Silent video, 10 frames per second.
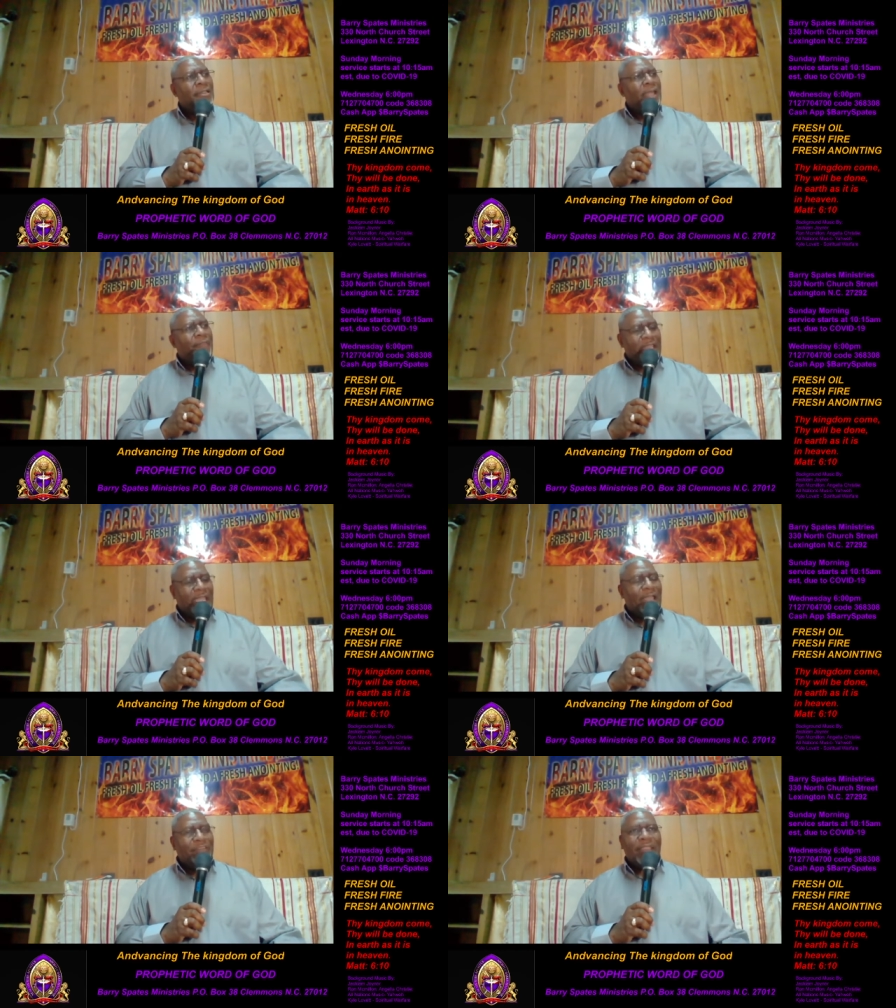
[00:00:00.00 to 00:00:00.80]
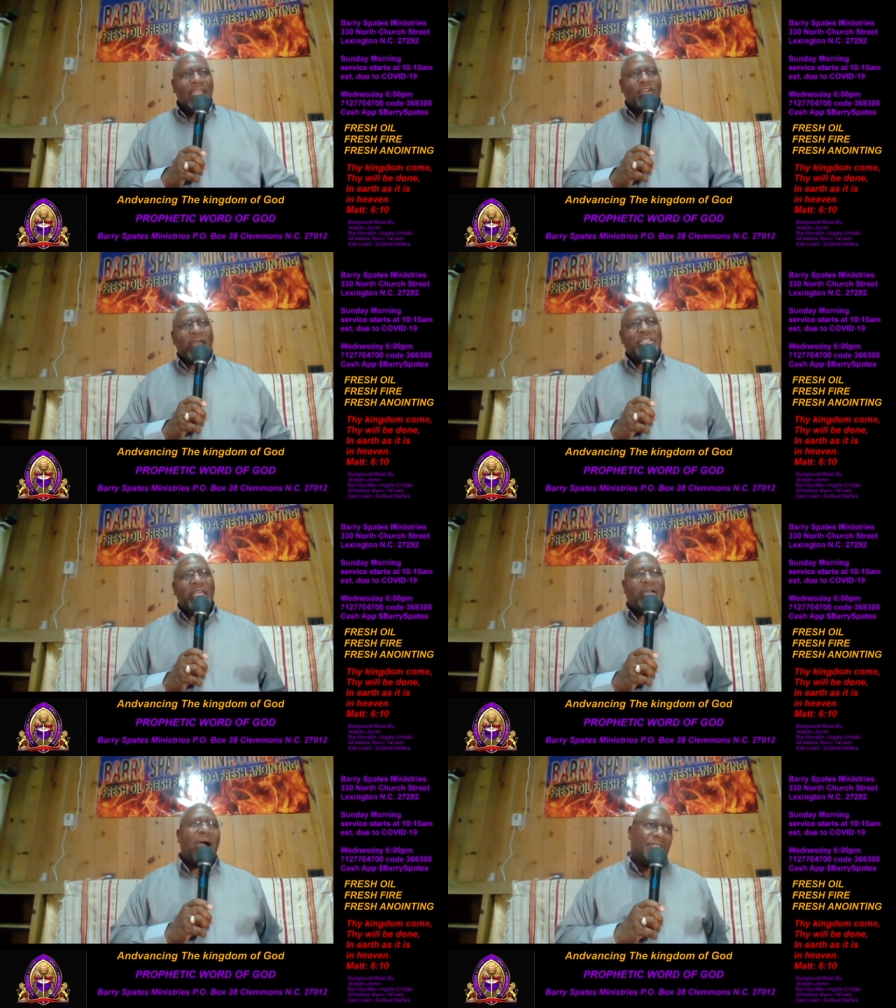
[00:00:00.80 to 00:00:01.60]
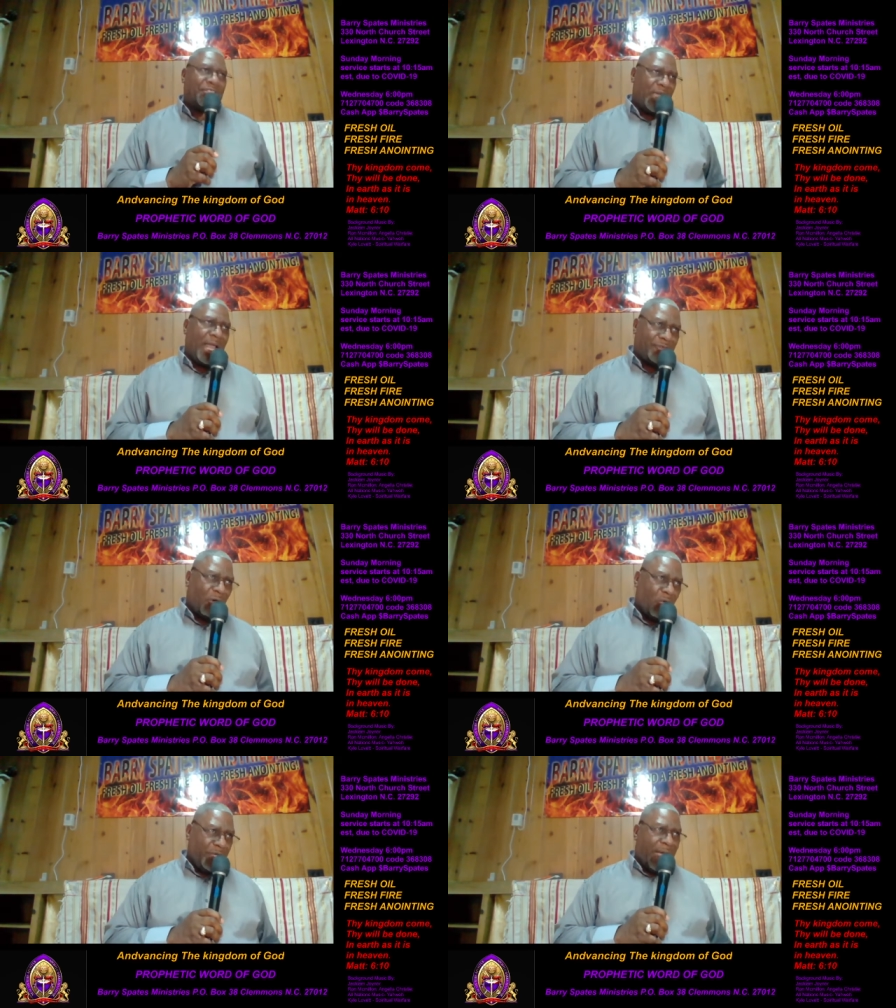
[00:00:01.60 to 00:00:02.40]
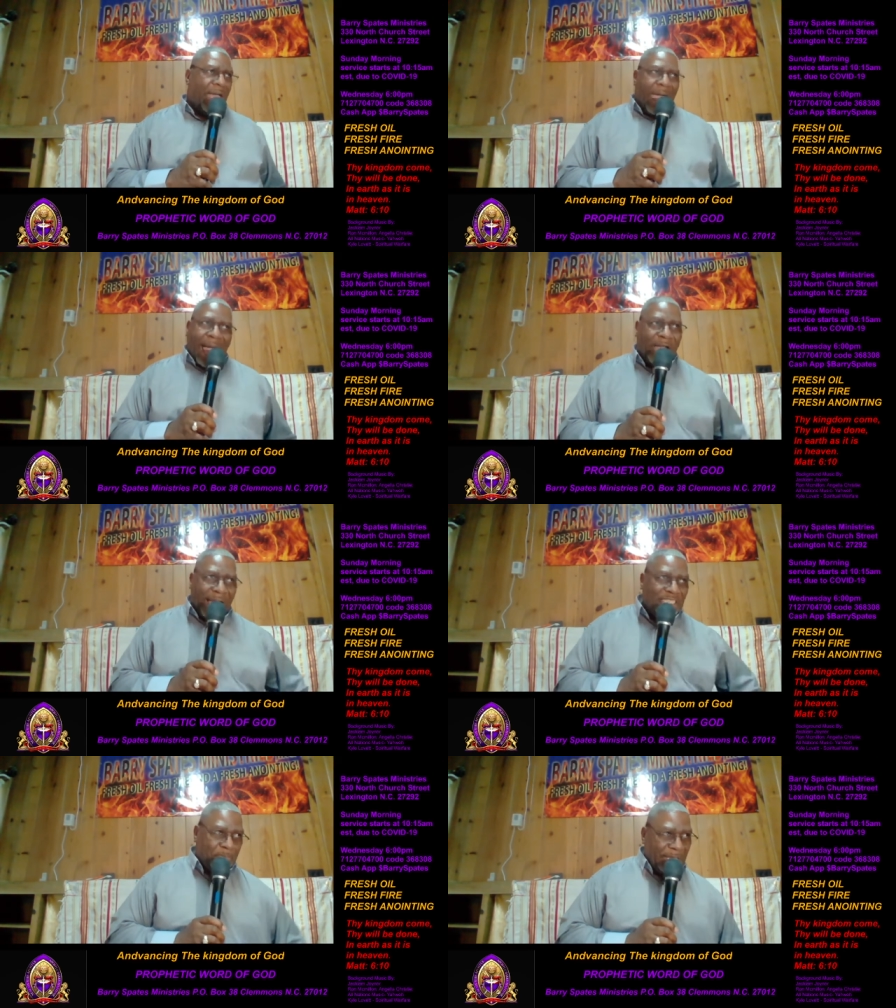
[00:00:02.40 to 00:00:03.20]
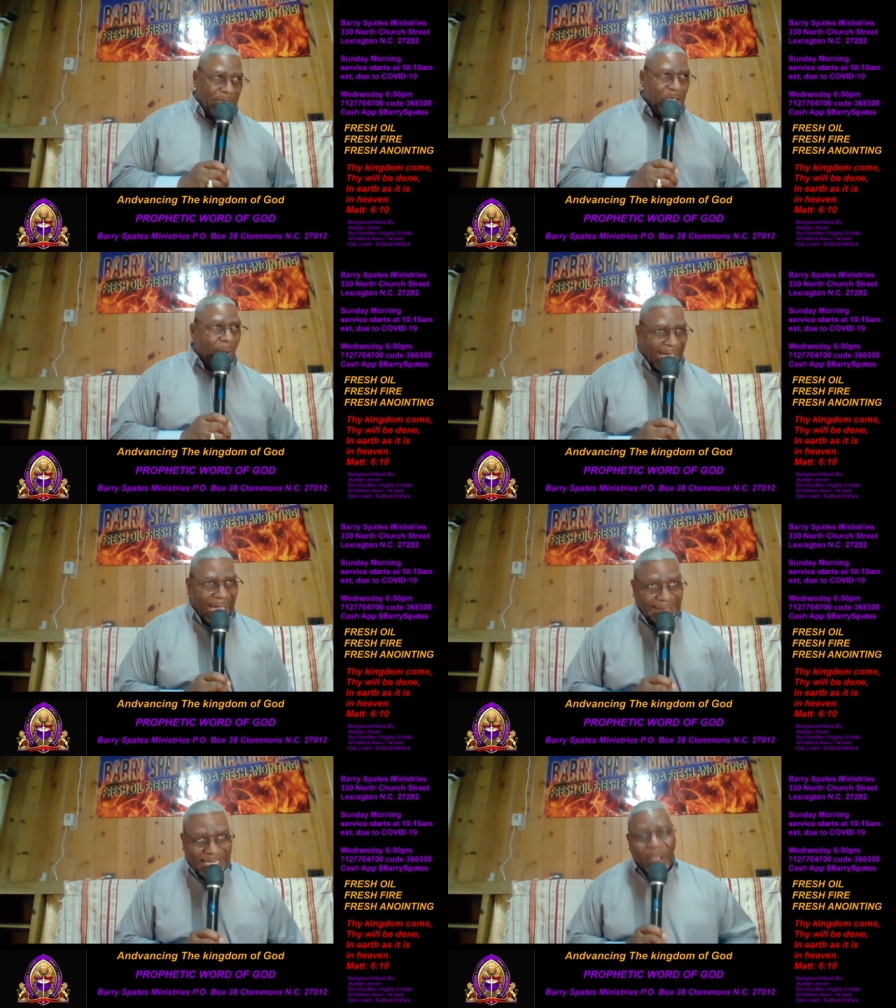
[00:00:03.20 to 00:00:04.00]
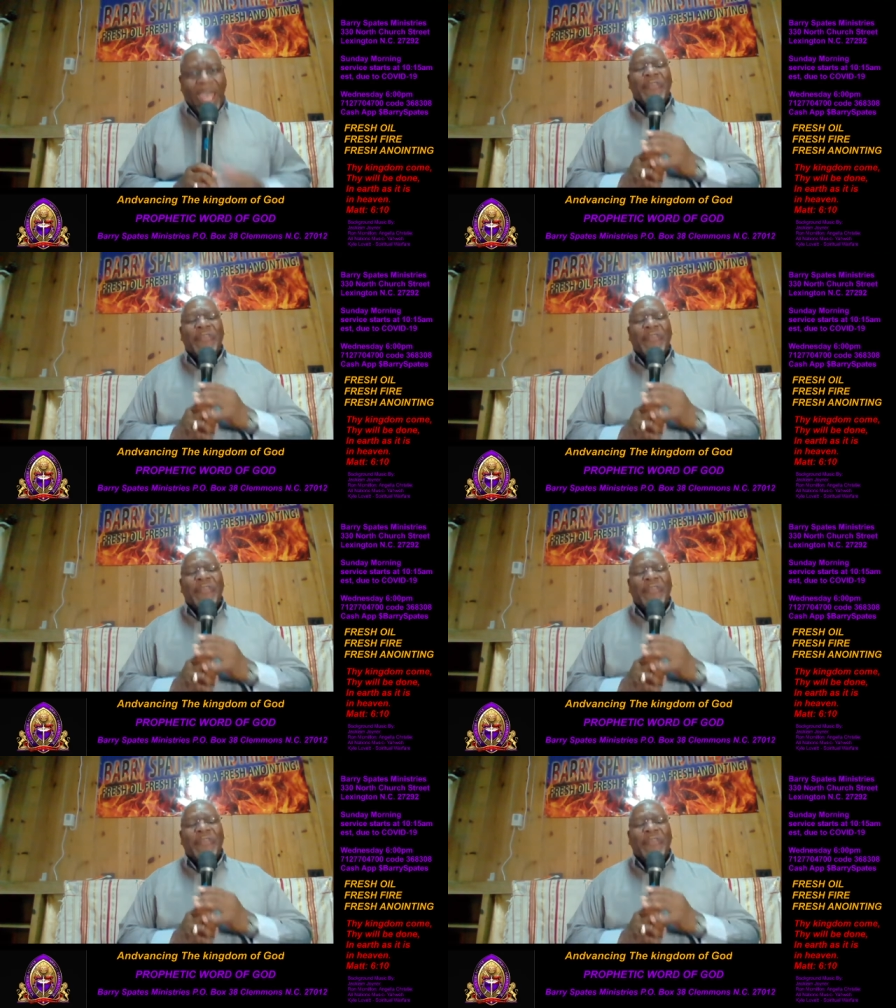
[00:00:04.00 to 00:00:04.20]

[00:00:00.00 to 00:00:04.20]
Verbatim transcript: And then they try to say, God said, I told you that I can't speak to you. I can't deal.